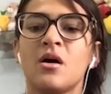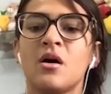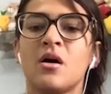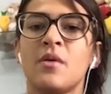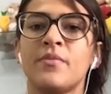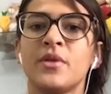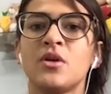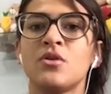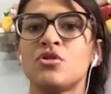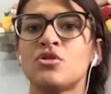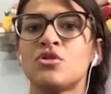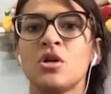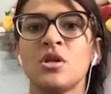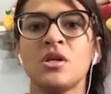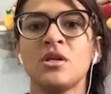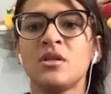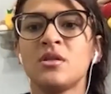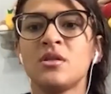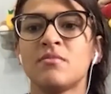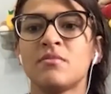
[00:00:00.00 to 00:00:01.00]

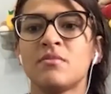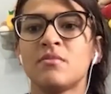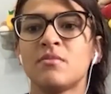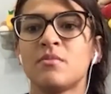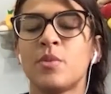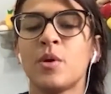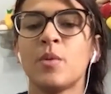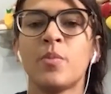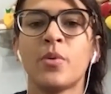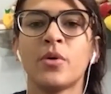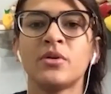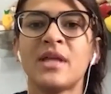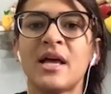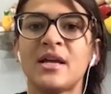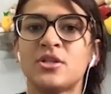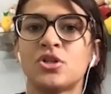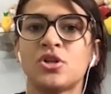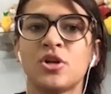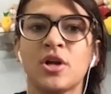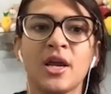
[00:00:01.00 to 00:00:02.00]
usually people
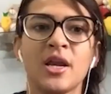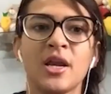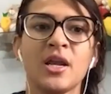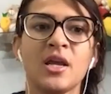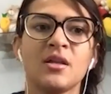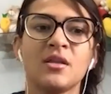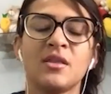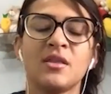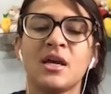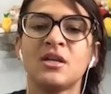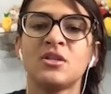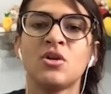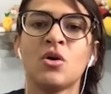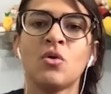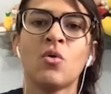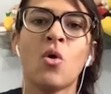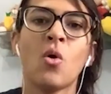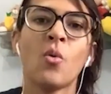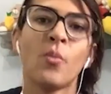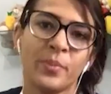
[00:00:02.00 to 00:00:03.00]
that training, they
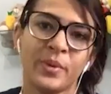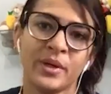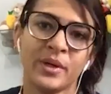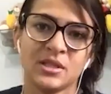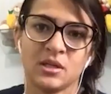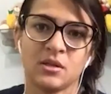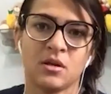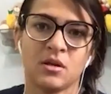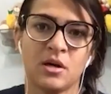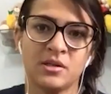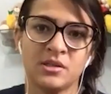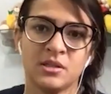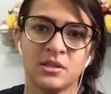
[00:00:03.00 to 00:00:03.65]
don't compete a lot.